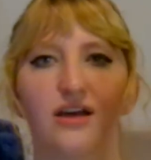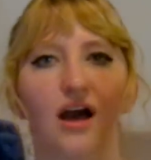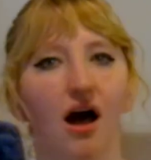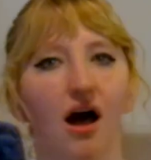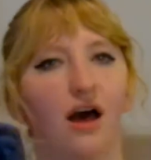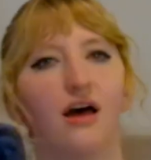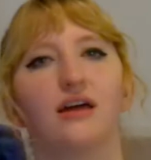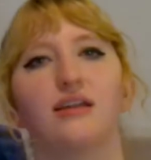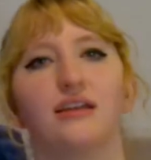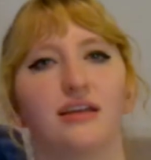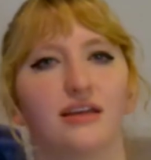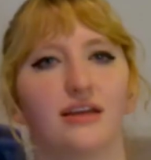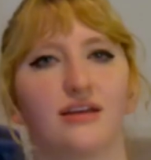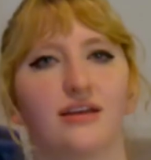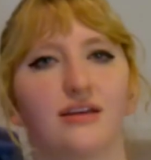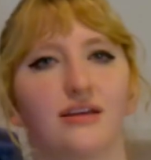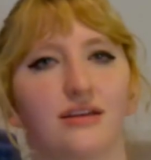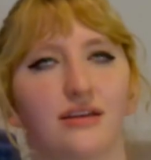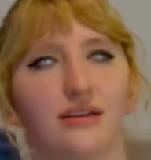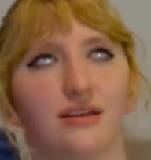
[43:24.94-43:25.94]

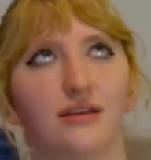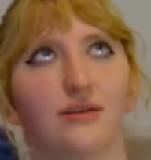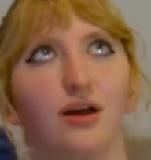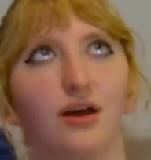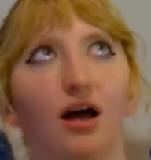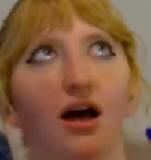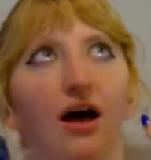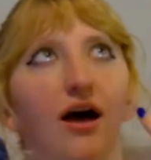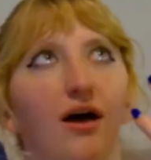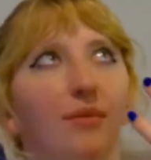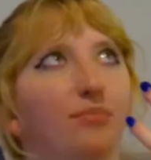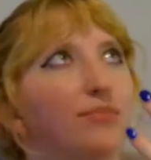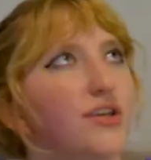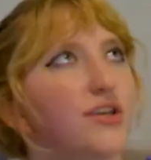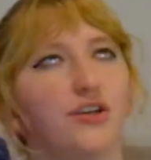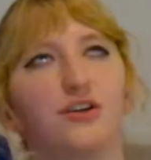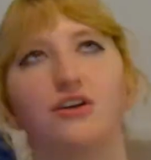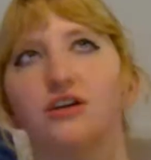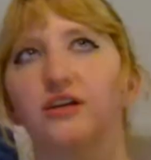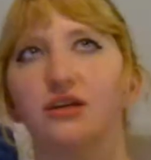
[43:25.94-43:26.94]
cunning
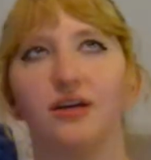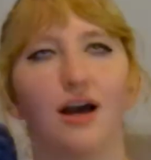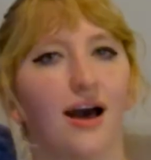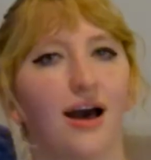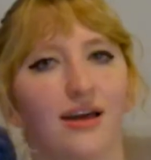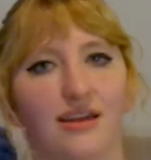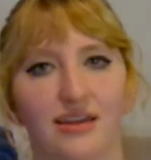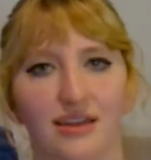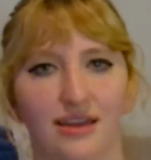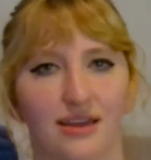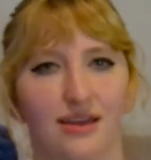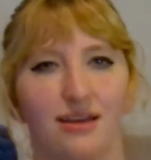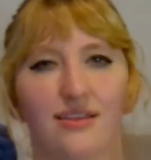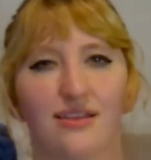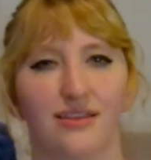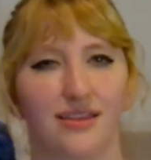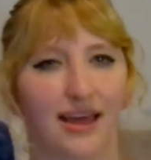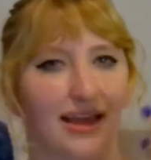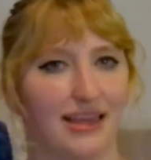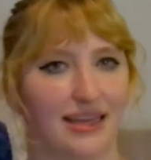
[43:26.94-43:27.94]

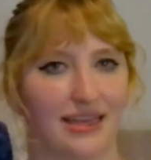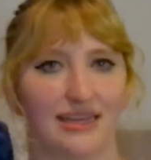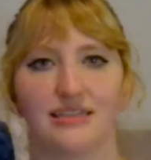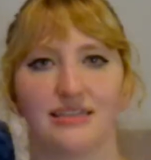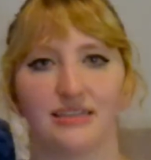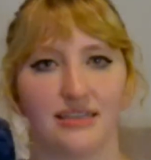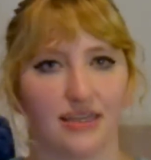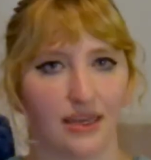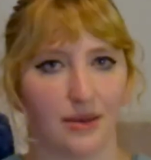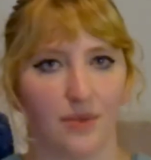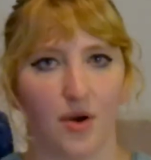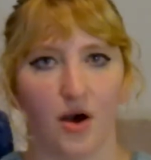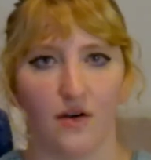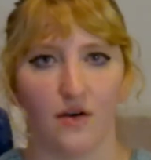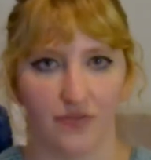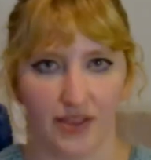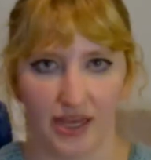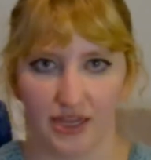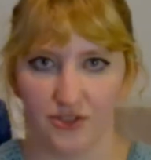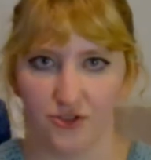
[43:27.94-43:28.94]
that gets him off
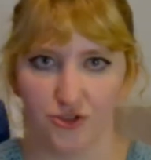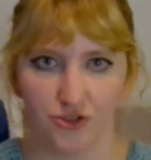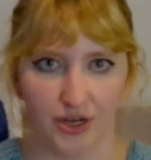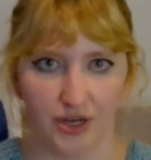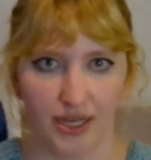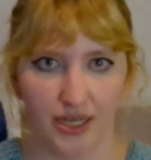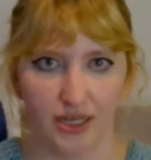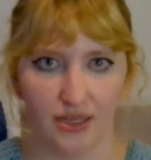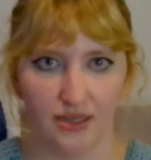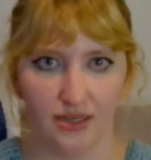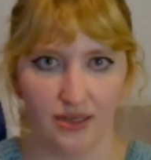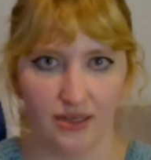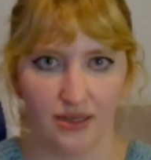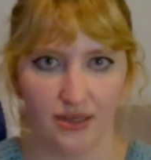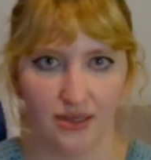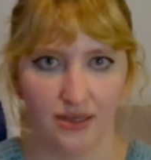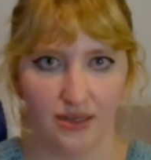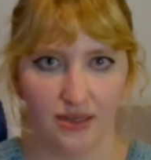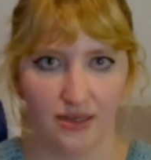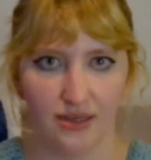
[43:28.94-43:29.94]
that train
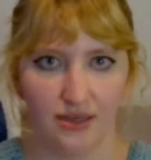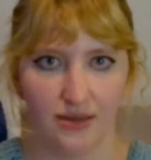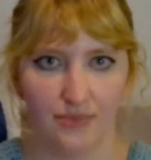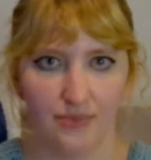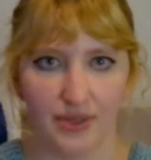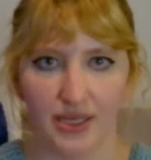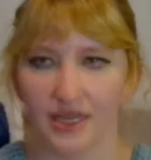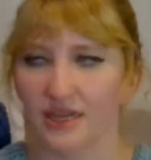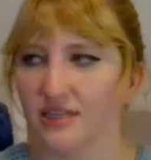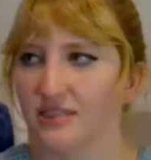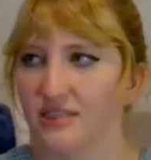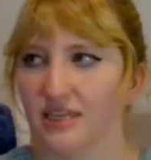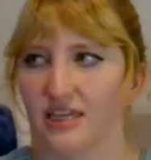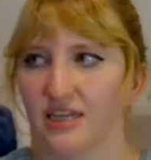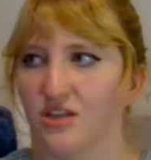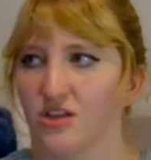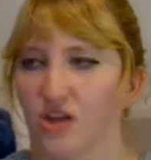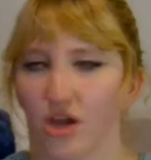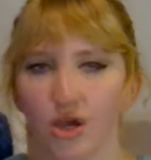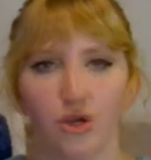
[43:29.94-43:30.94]
because
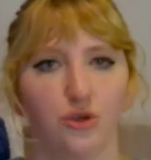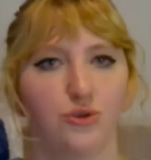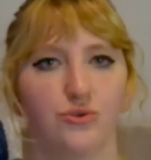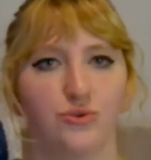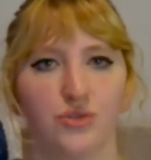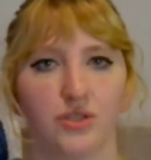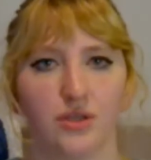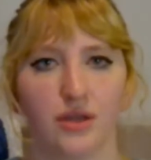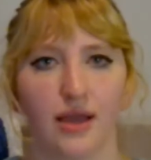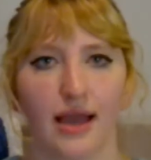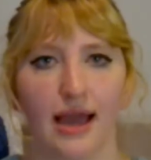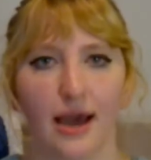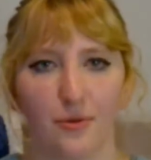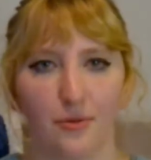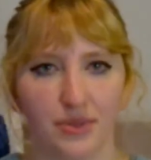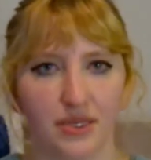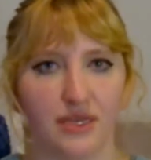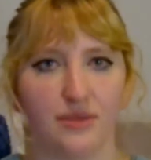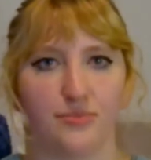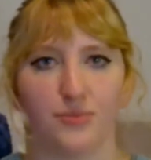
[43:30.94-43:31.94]
he knows how
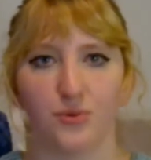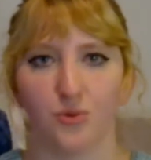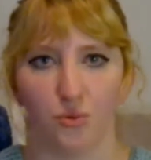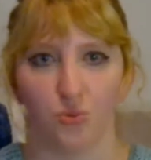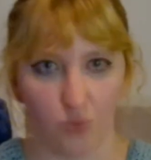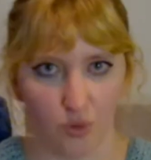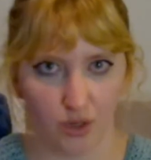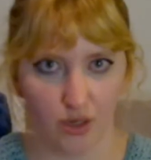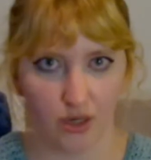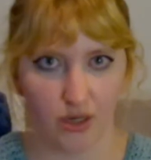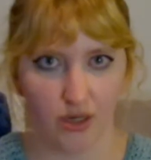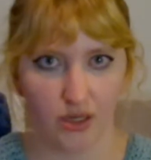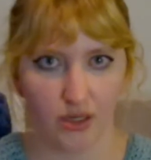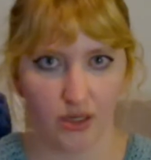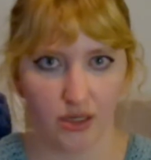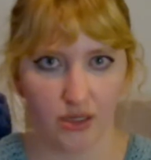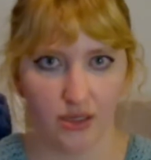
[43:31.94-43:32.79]
people work.